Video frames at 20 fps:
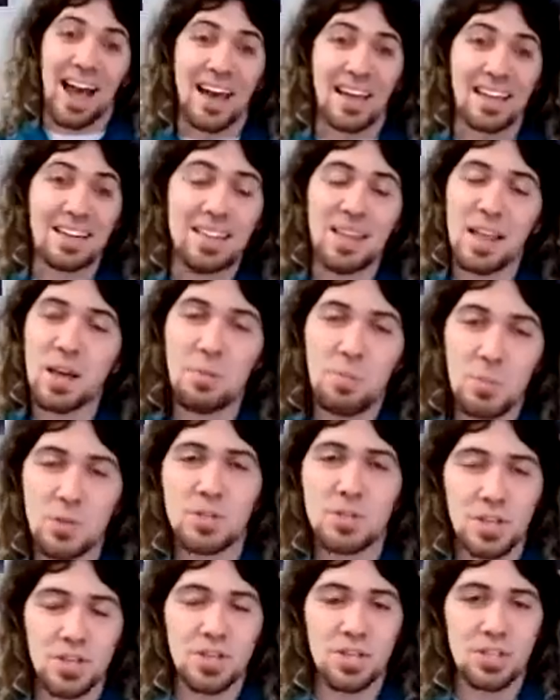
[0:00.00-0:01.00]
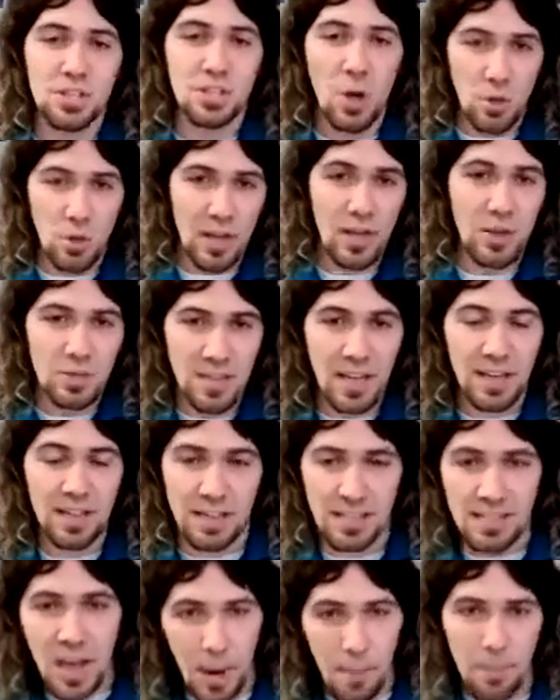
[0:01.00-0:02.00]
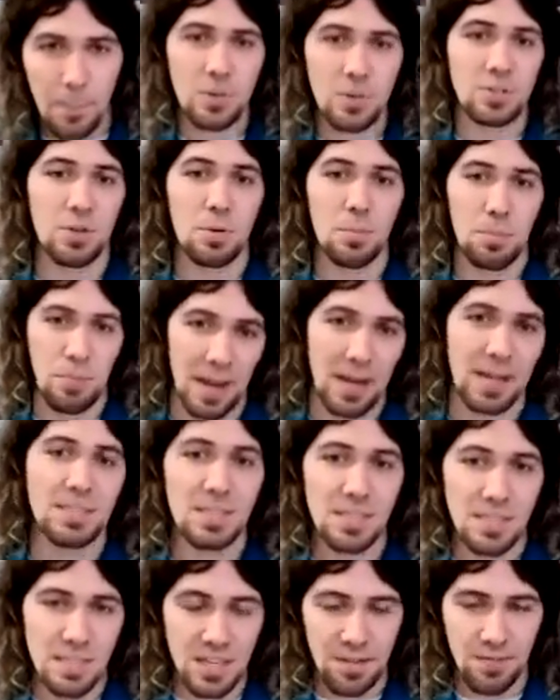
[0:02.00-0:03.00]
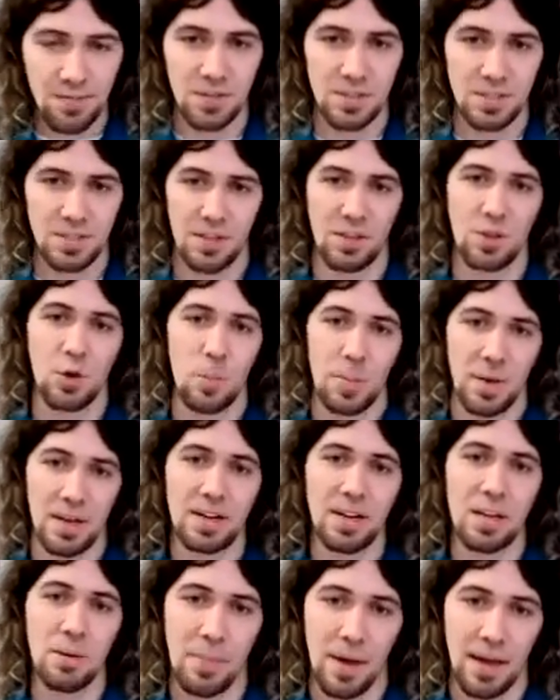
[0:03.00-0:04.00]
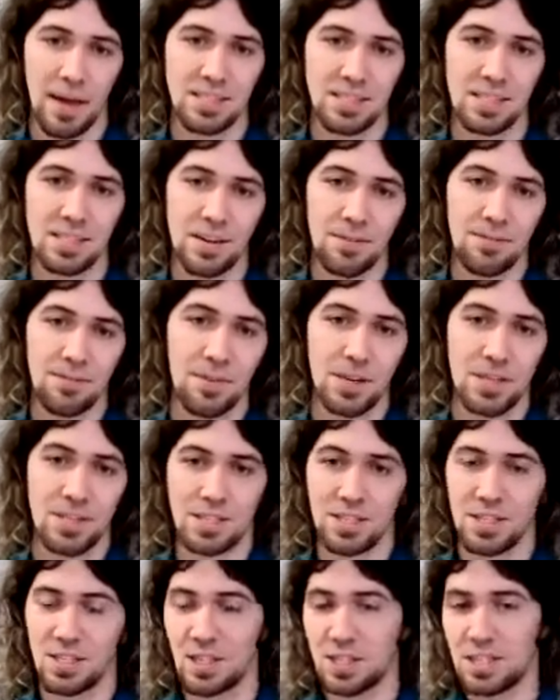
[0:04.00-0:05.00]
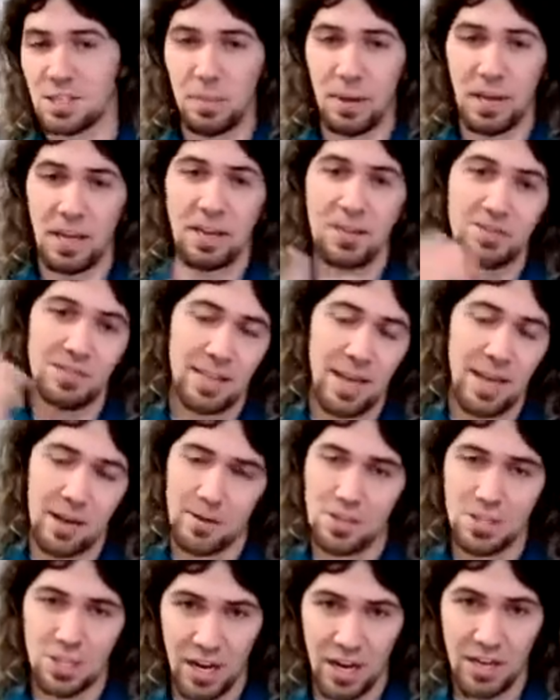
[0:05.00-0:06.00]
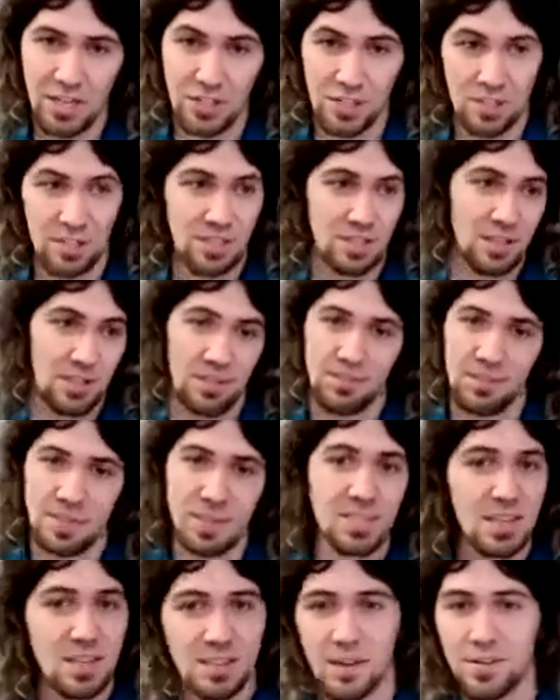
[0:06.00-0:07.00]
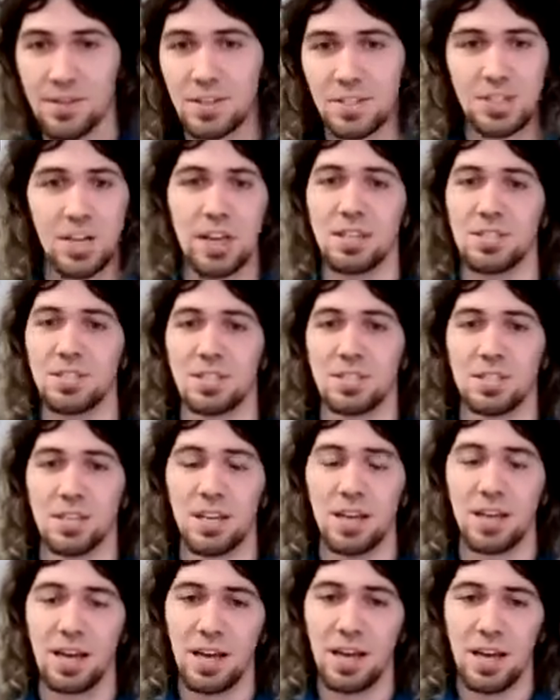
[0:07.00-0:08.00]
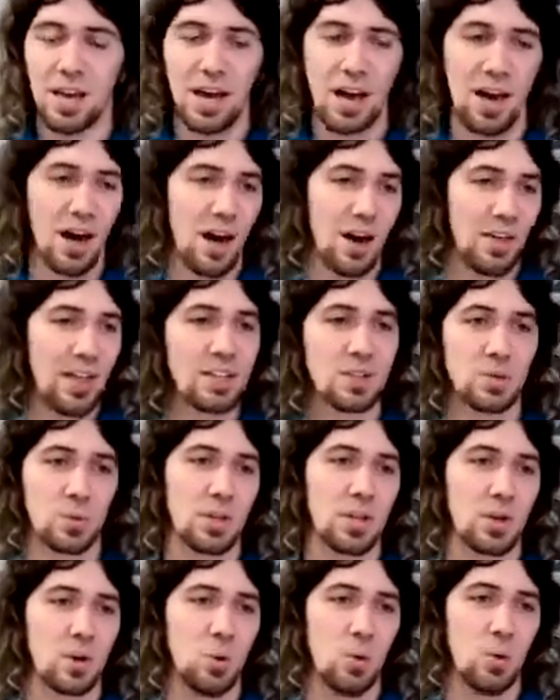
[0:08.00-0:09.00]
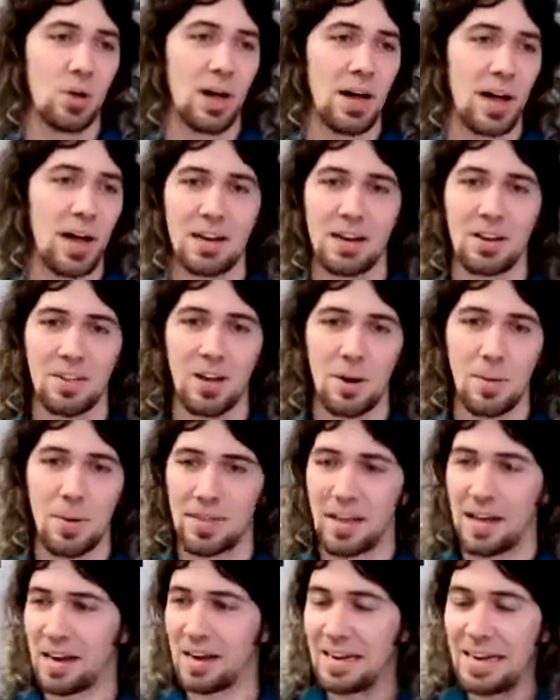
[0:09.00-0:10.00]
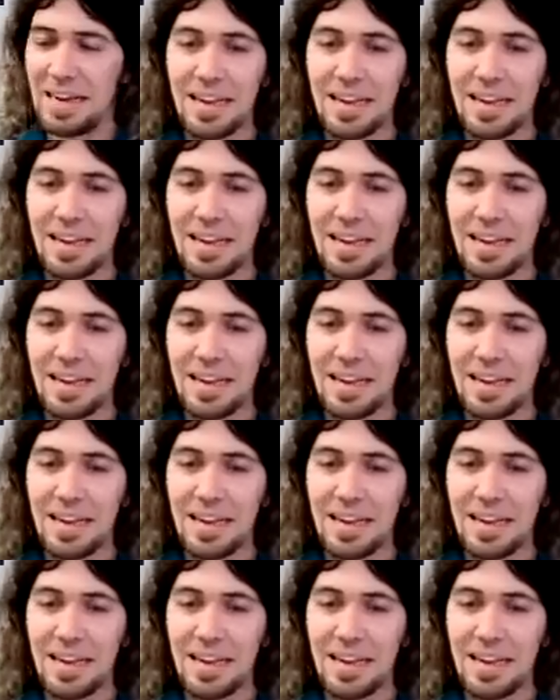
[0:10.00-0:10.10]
And like musicians know, like you said, the temperature makes a difference. The humidity makes a difference. The speed of sound changes. The physics of it changes. That's really cool. I hadn't thought about that.